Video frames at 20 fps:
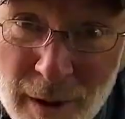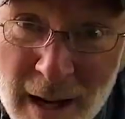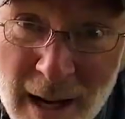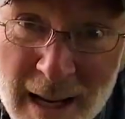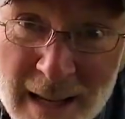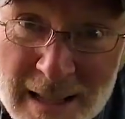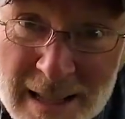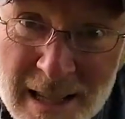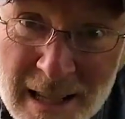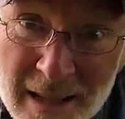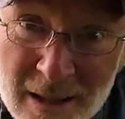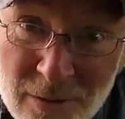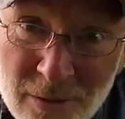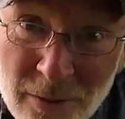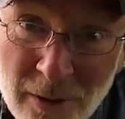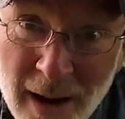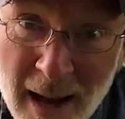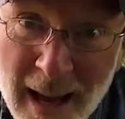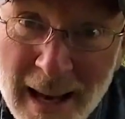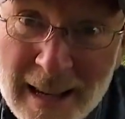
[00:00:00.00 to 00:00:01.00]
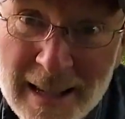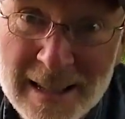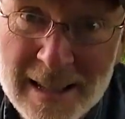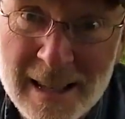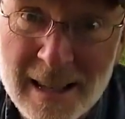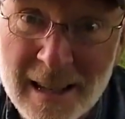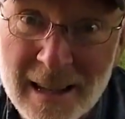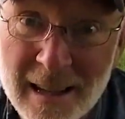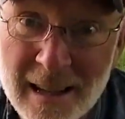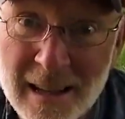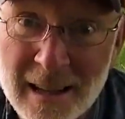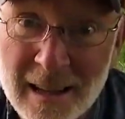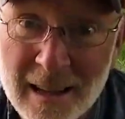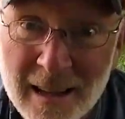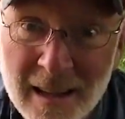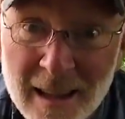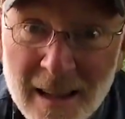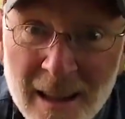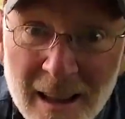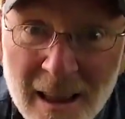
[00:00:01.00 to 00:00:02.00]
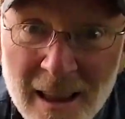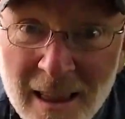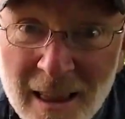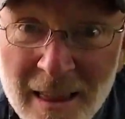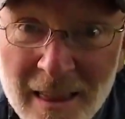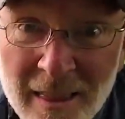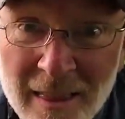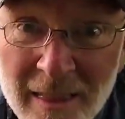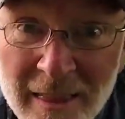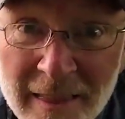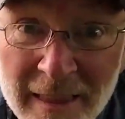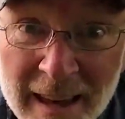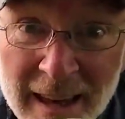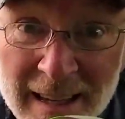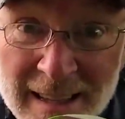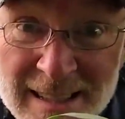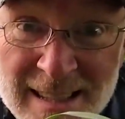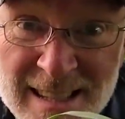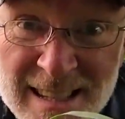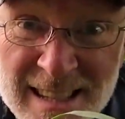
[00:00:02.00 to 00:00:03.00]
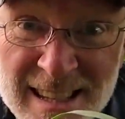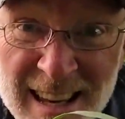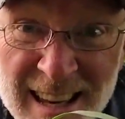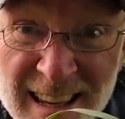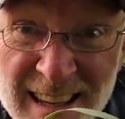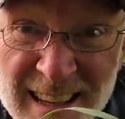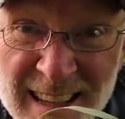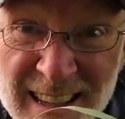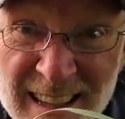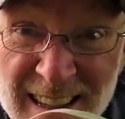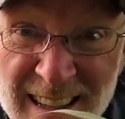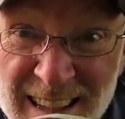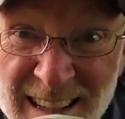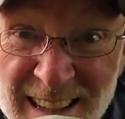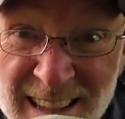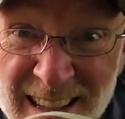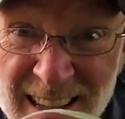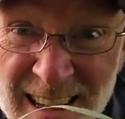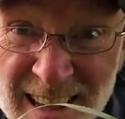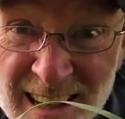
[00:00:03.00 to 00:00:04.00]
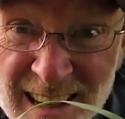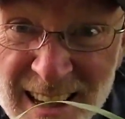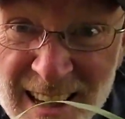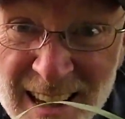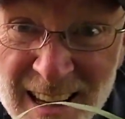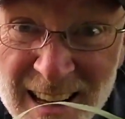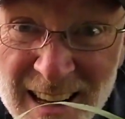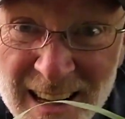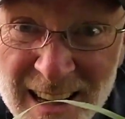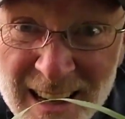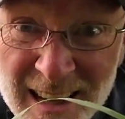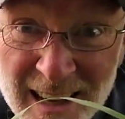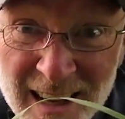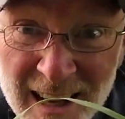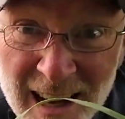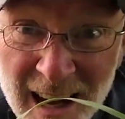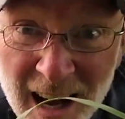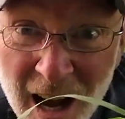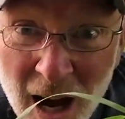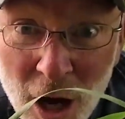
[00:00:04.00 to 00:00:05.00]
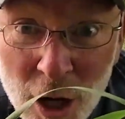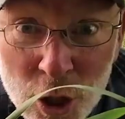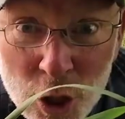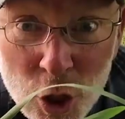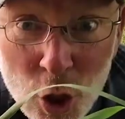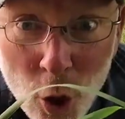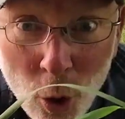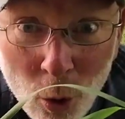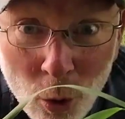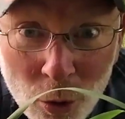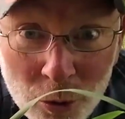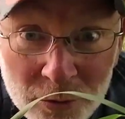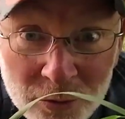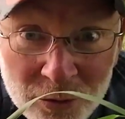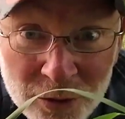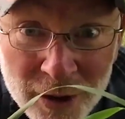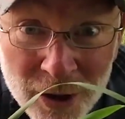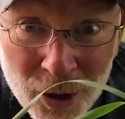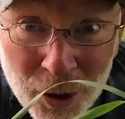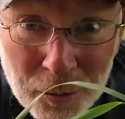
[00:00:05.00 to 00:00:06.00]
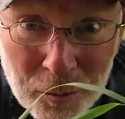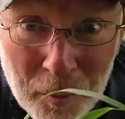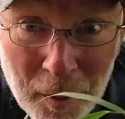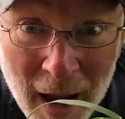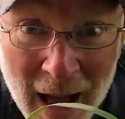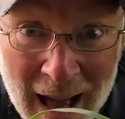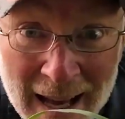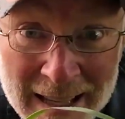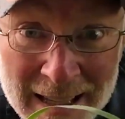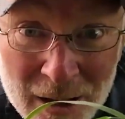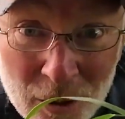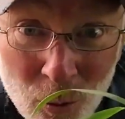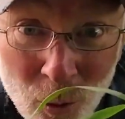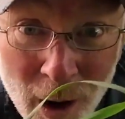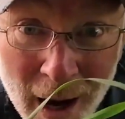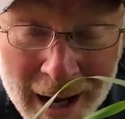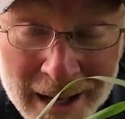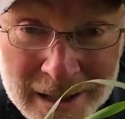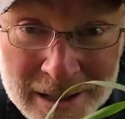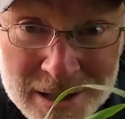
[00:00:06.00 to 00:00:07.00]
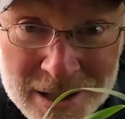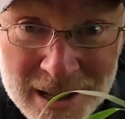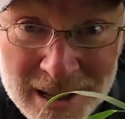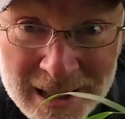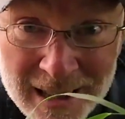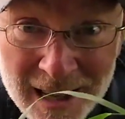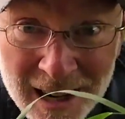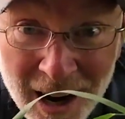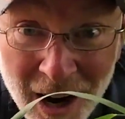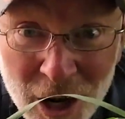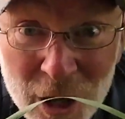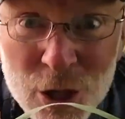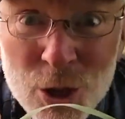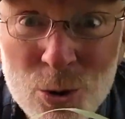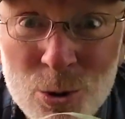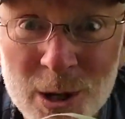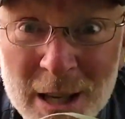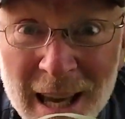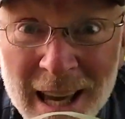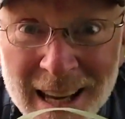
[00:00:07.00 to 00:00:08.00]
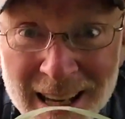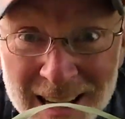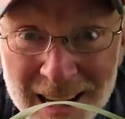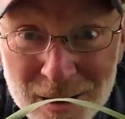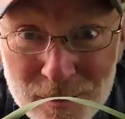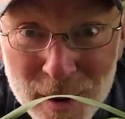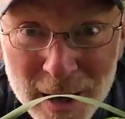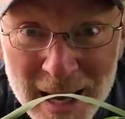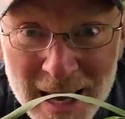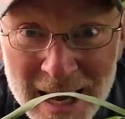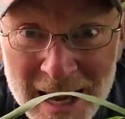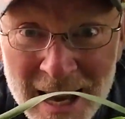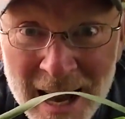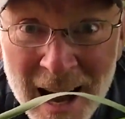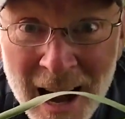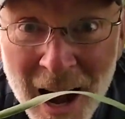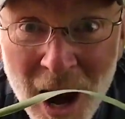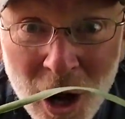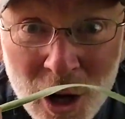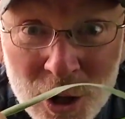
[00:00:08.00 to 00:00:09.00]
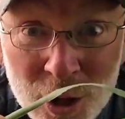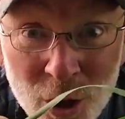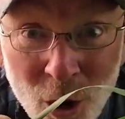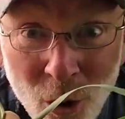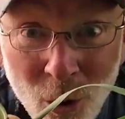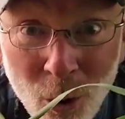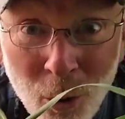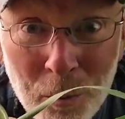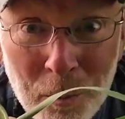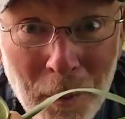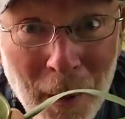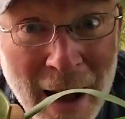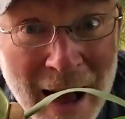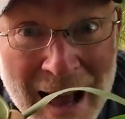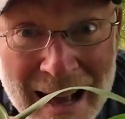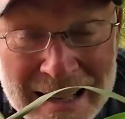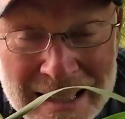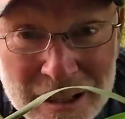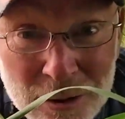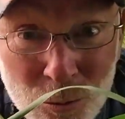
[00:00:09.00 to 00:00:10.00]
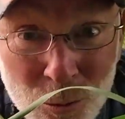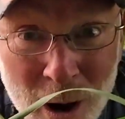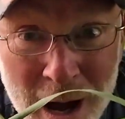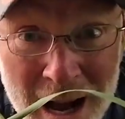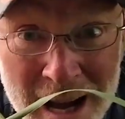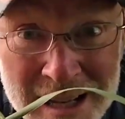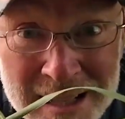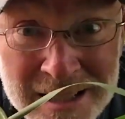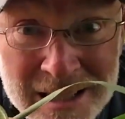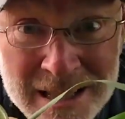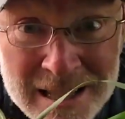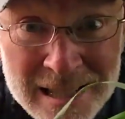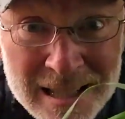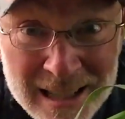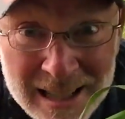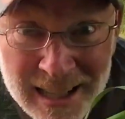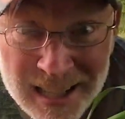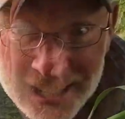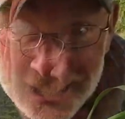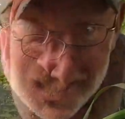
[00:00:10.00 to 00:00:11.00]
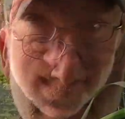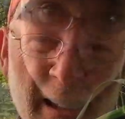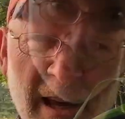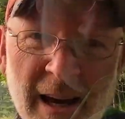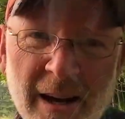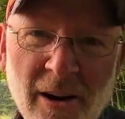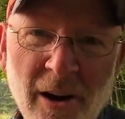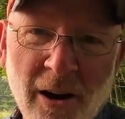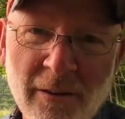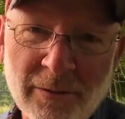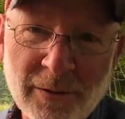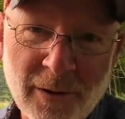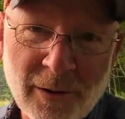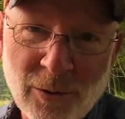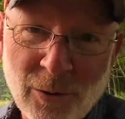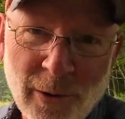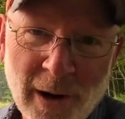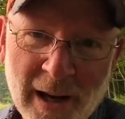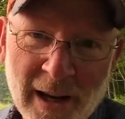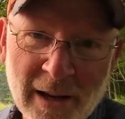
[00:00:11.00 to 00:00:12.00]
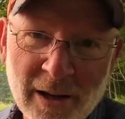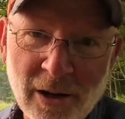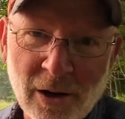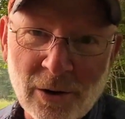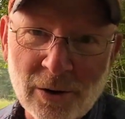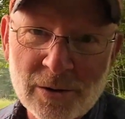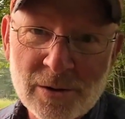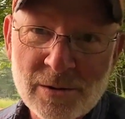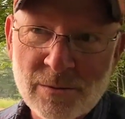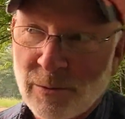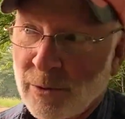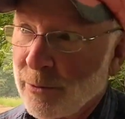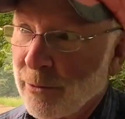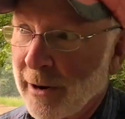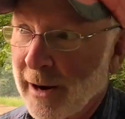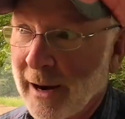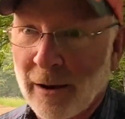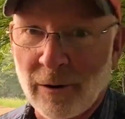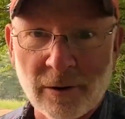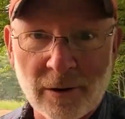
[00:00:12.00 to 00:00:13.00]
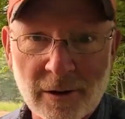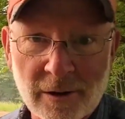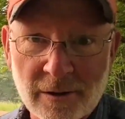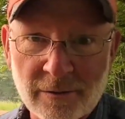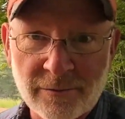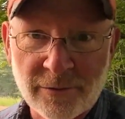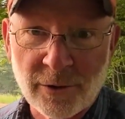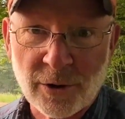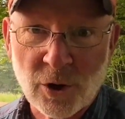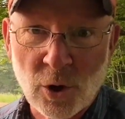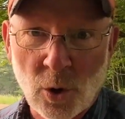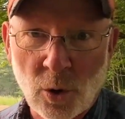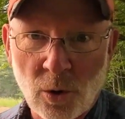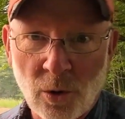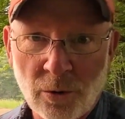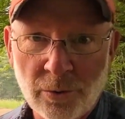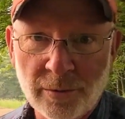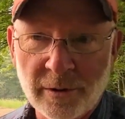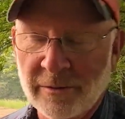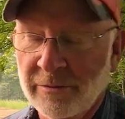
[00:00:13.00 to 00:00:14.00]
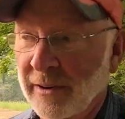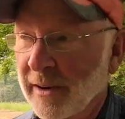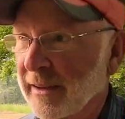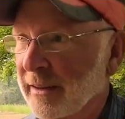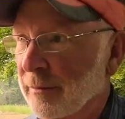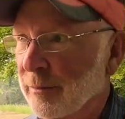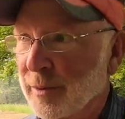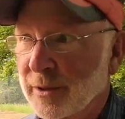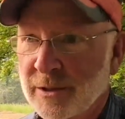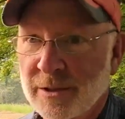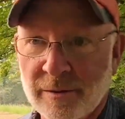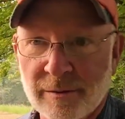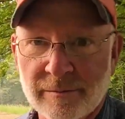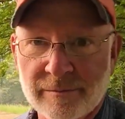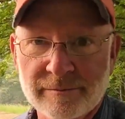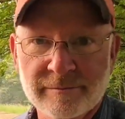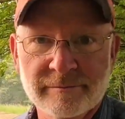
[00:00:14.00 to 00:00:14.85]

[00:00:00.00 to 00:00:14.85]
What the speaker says: I did find this. A gold-filled pocket watch. Are you kidding me? A gold pocket watch? Isn't that often the way it goes? When we're out looking for gold, we find a bunch of,